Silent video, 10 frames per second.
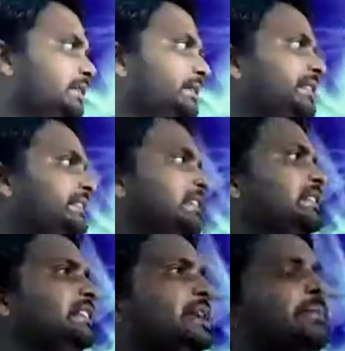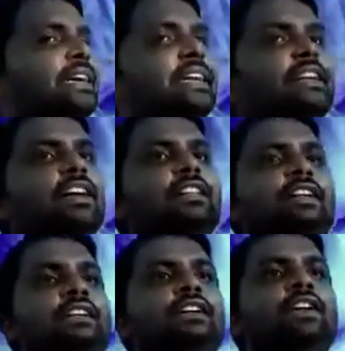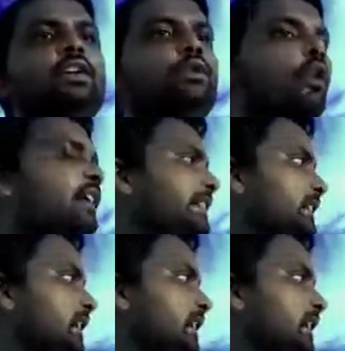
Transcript: this is depending on that quality